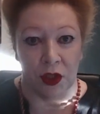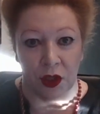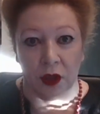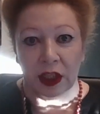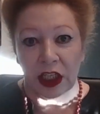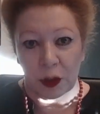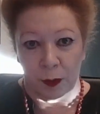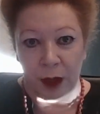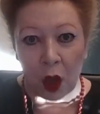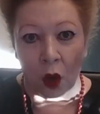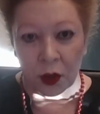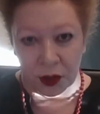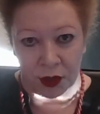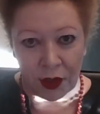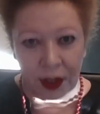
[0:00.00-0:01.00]
So let's be
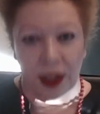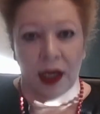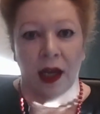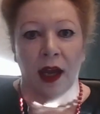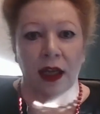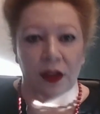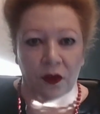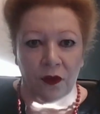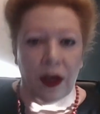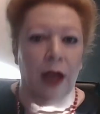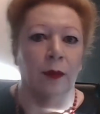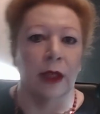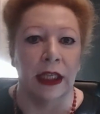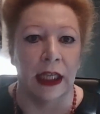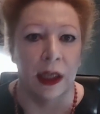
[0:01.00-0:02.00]
honest as a
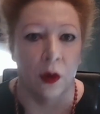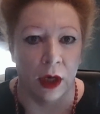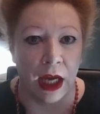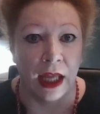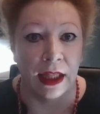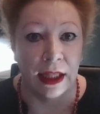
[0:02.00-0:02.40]
family here, okay?